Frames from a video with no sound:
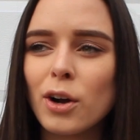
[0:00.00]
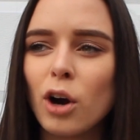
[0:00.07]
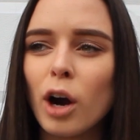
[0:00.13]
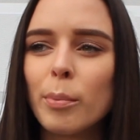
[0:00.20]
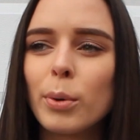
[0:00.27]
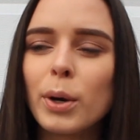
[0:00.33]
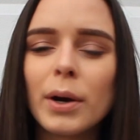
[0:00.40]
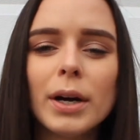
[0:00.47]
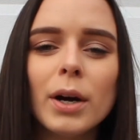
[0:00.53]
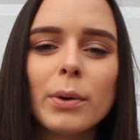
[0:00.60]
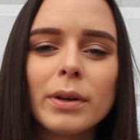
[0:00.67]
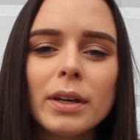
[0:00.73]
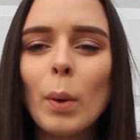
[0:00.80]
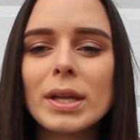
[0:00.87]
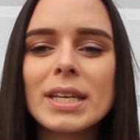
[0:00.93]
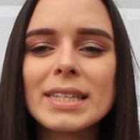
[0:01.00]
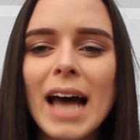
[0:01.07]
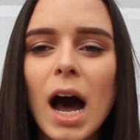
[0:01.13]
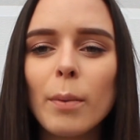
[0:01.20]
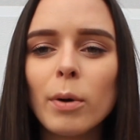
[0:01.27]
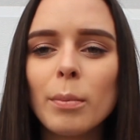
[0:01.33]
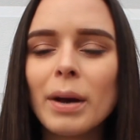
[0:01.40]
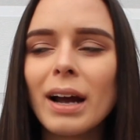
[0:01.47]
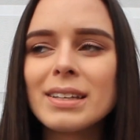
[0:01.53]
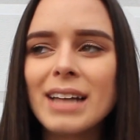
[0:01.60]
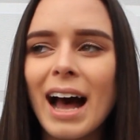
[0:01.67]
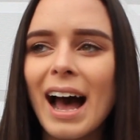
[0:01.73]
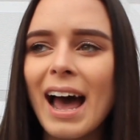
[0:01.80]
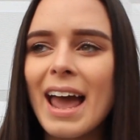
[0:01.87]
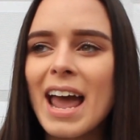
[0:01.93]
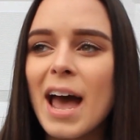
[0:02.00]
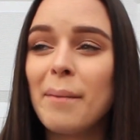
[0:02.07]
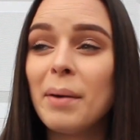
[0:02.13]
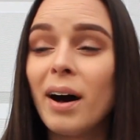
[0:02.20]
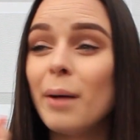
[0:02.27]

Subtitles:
a carpool karaoke with his album because I am